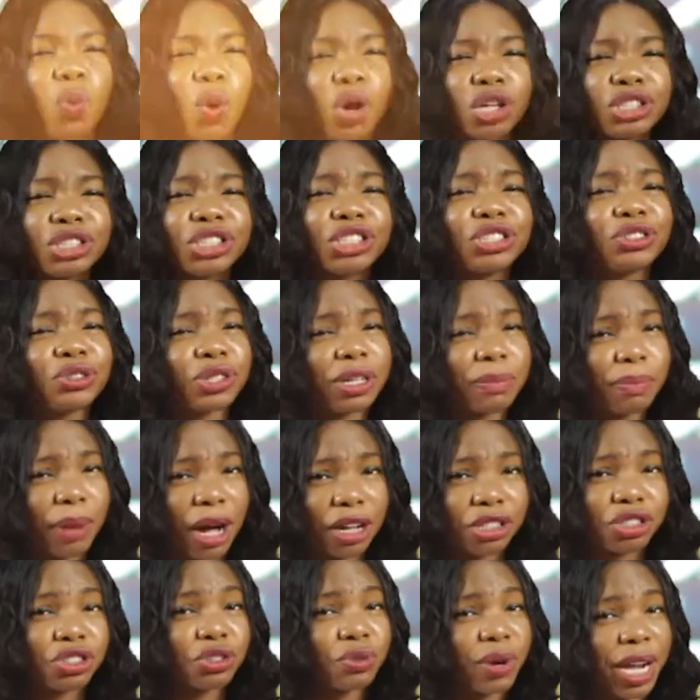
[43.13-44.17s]
What do you know
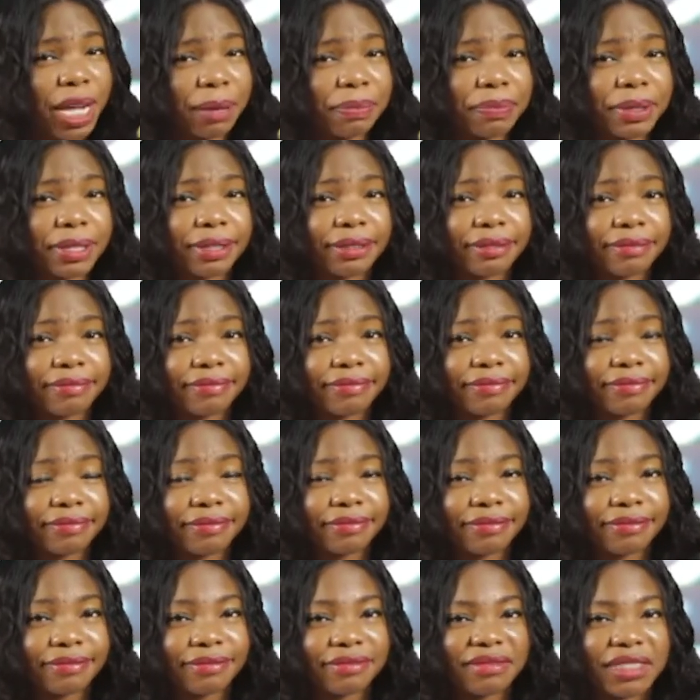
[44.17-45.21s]
about rape?
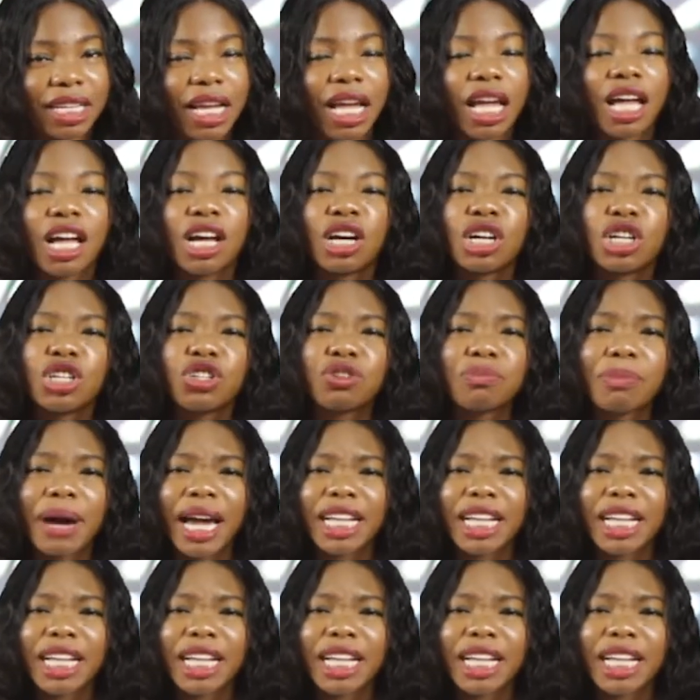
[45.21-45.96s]
You